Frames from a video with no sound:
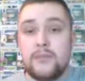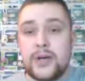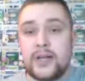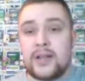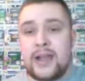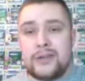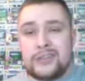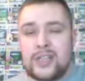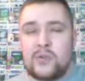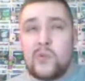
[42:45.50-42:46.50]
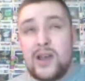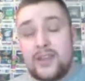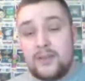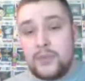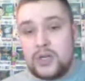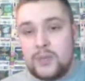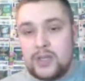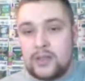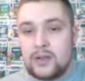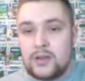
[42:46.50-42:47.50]
but I understand why they didn't put him
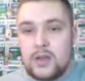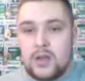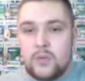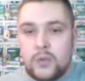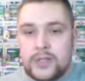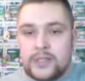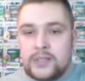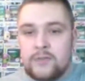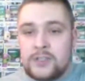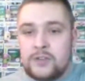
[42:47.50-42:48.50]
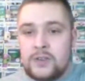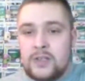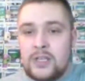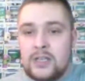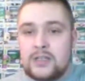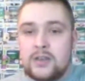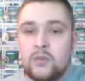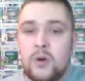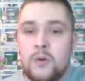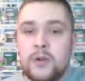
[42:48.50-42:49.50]
in there. Was the recent eating dinner.
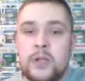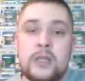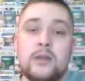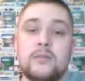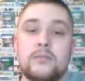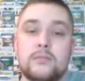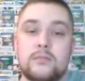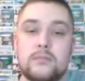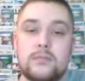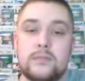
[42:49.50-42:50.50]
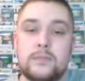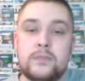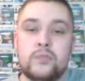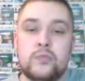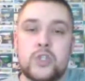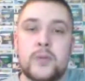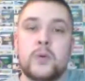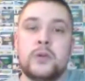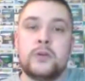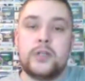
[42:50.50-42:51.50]
What were you eating? Tell
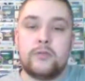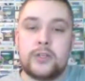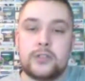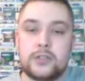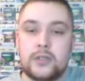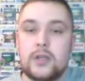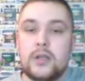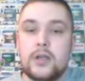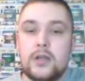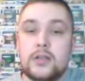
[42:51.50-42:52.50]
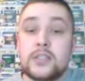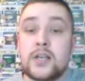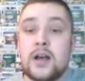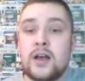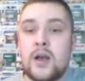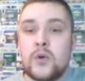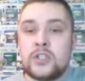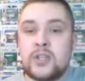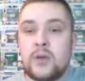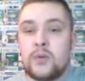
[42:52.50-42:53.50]
me what you were eating, Rich. Scott, I
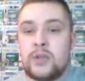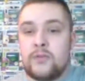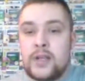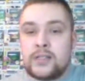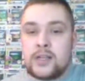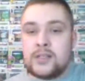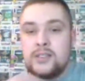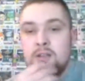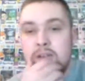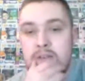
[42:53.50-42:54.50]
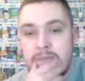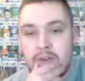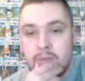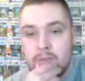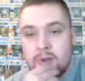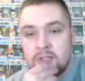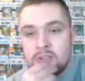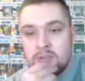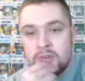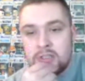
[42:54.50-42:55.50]
wish they would erase Godzilla from
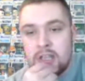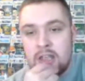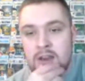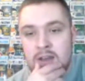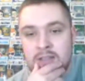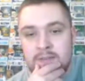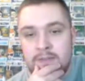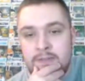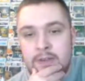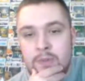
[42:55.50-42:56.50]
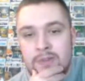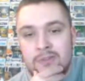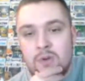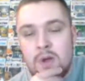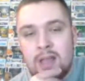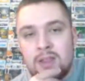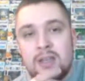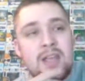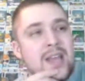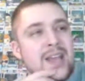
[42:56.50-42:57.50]
MonsterVerse canon. It doesn't fit with Skull
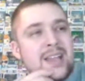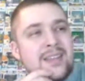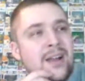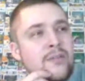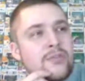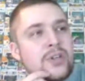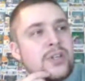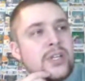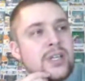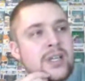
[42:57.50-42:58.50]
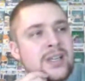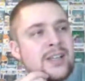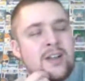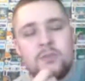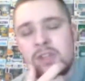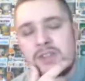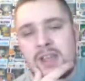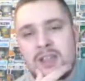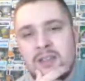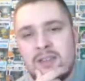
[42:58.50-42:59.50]
Island. Not really. I don't think
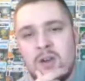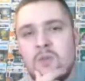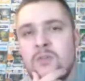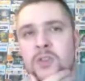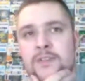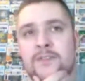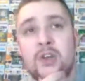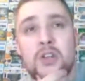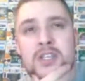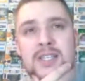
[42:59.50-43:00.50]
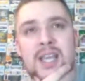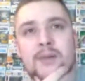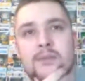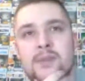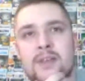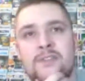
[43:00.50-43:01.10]
they don't really feel the same. They